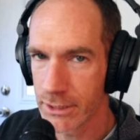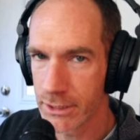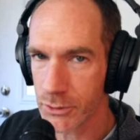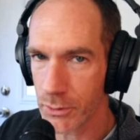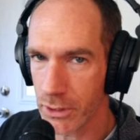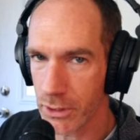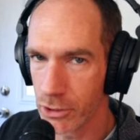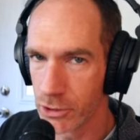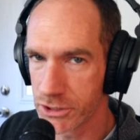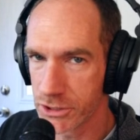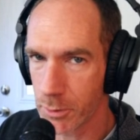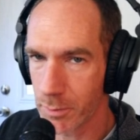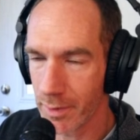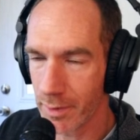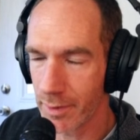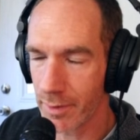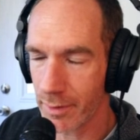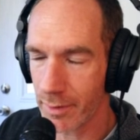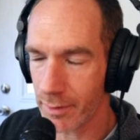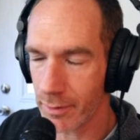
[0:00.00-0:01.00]
So we lose a
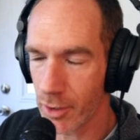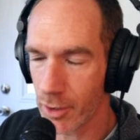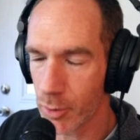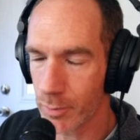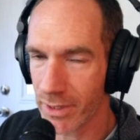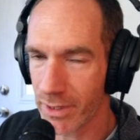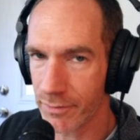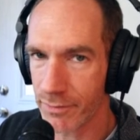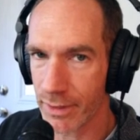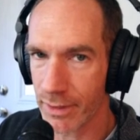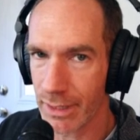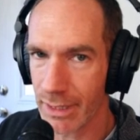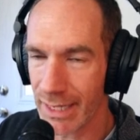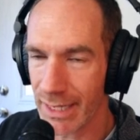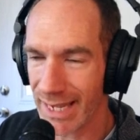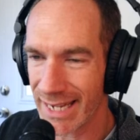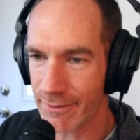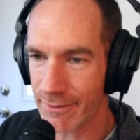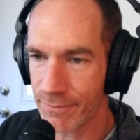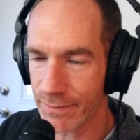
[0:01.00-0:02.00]
little bit of the
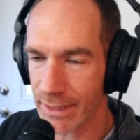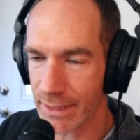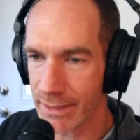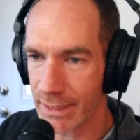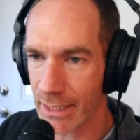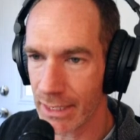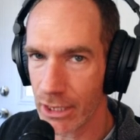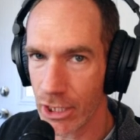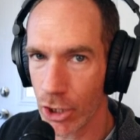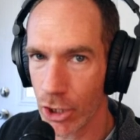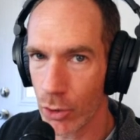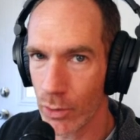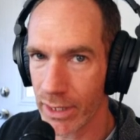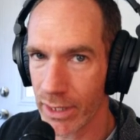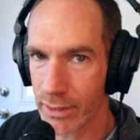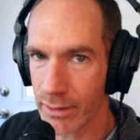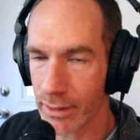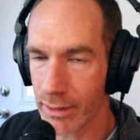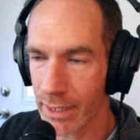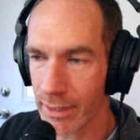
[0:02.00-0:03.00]
life in the low
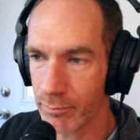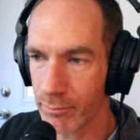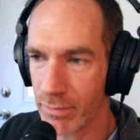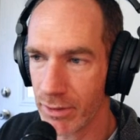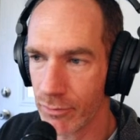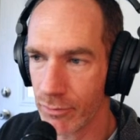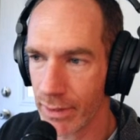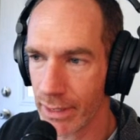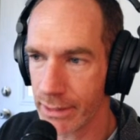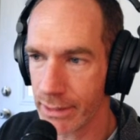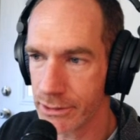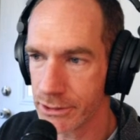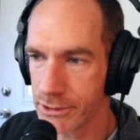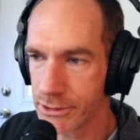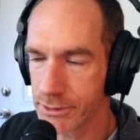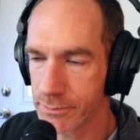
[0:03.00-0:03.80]
end and mid-range.